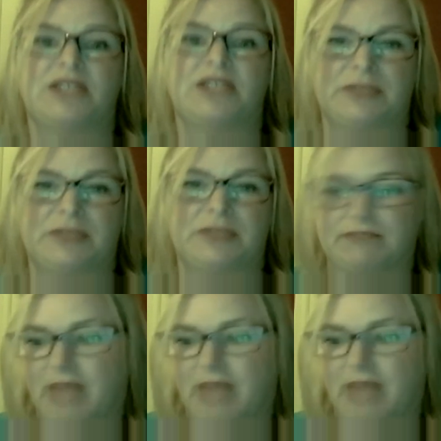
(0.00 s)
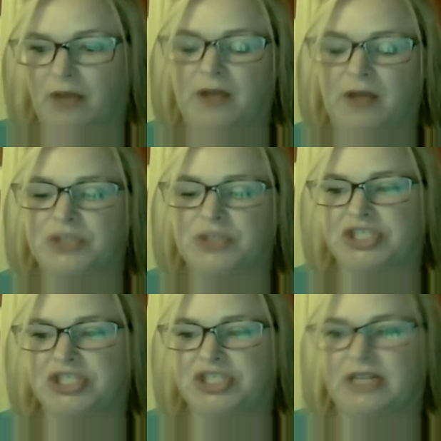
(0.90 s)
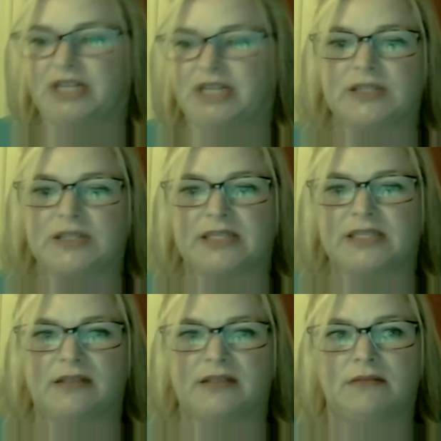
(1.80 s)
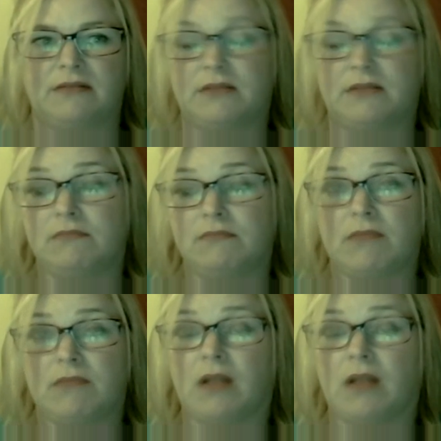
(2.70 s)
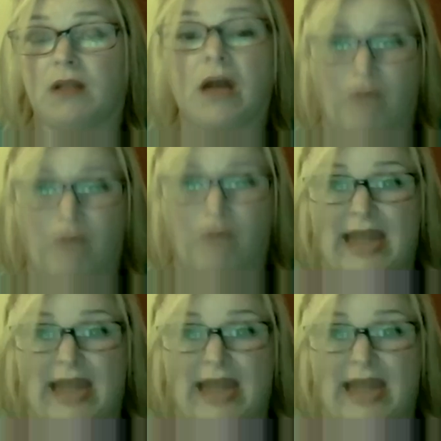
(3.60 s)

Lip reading: She was a health coach, and she had lost a lot of weight in